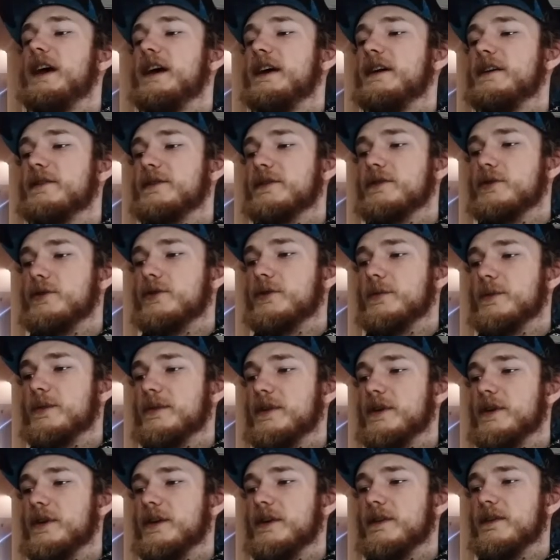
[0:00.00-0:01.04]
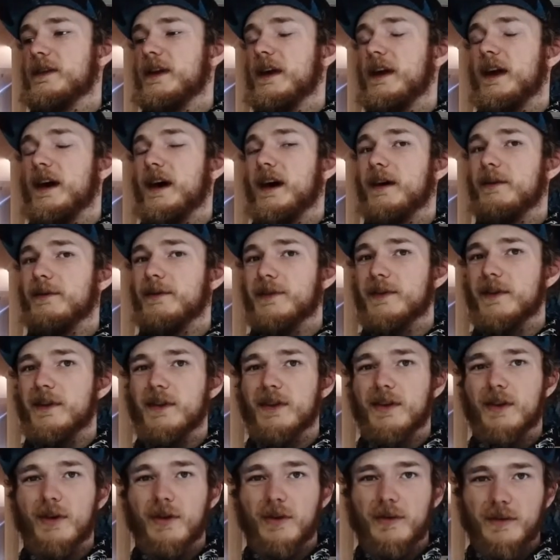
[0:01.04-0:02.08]
Hailstorm starts. I've
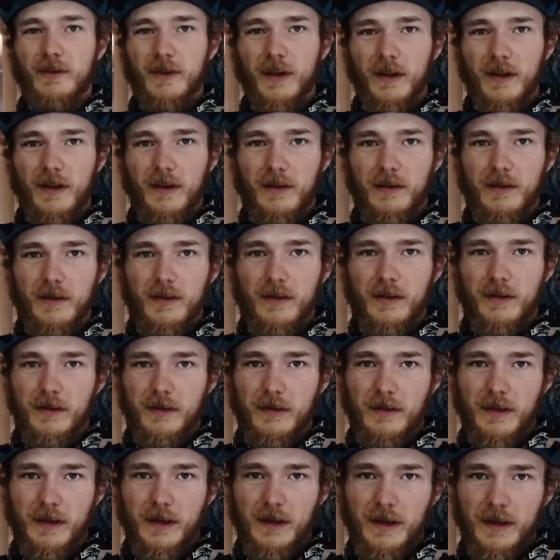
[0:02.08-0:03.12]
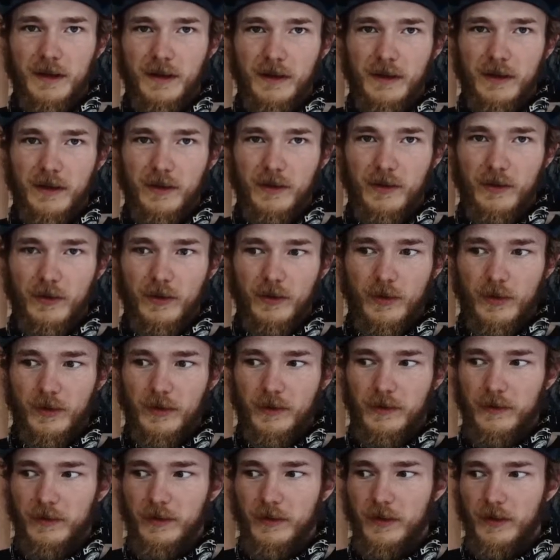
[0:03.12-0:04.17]
seen Ghost not long ago in New
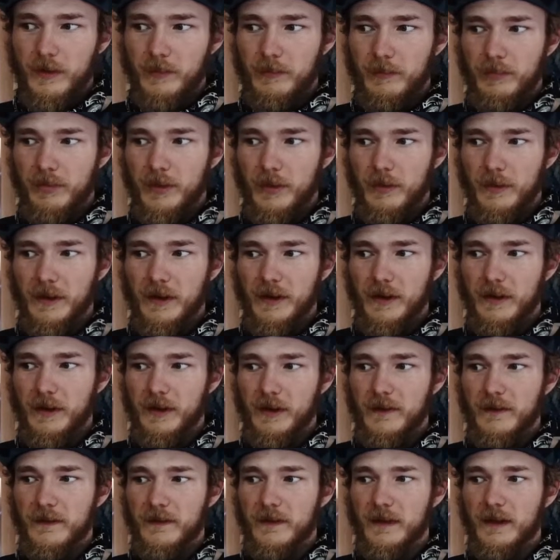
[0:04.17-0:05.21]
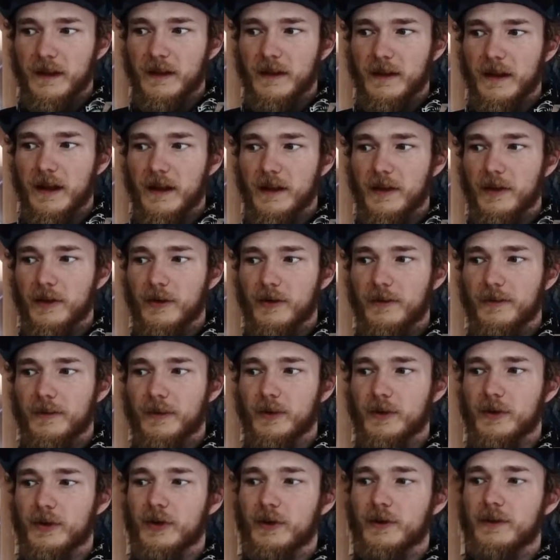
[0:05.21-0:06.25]
York, so I'm probably not going to stay that long
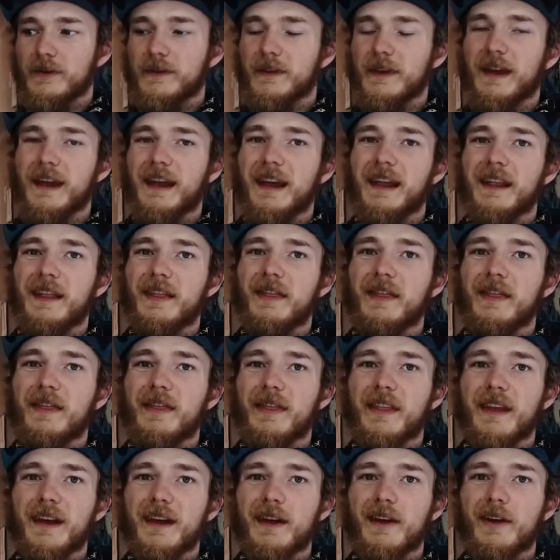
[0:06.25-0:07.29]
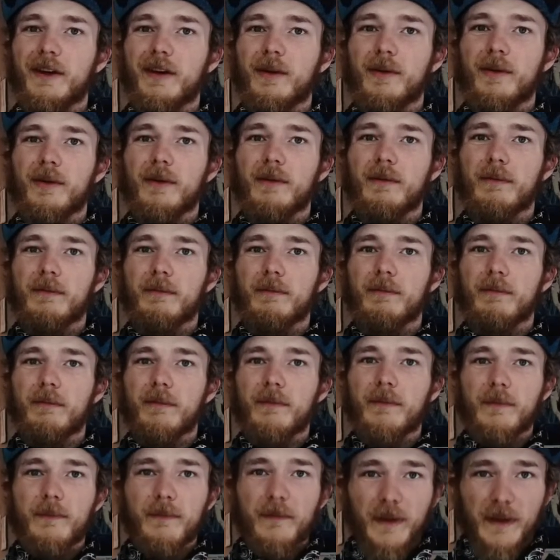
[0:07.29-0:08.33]
for Ghost and their
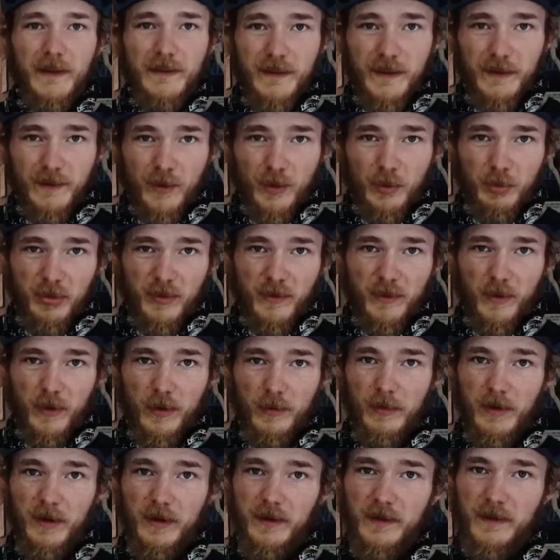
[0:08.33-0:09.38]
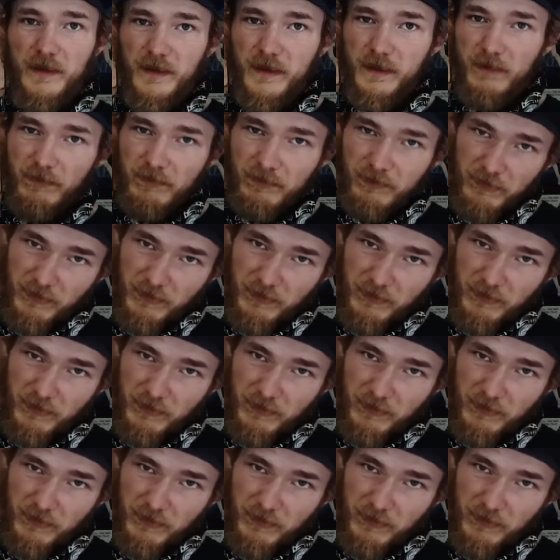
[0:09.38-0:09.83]
festival performance.